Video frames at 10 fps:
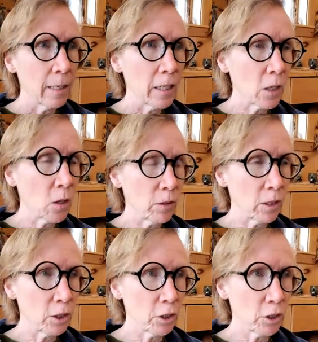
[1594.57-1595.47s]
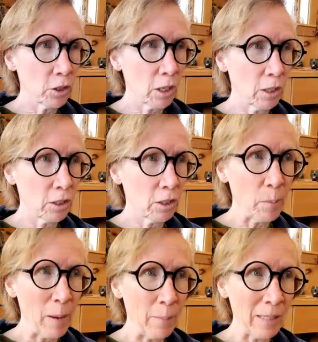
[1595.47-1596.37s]
eco-villagers are some of
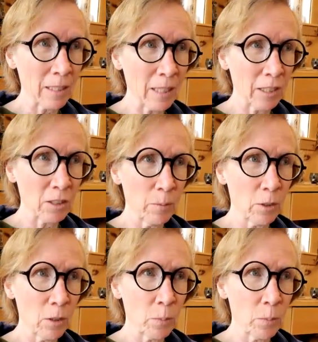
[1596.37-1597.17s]
my best customers,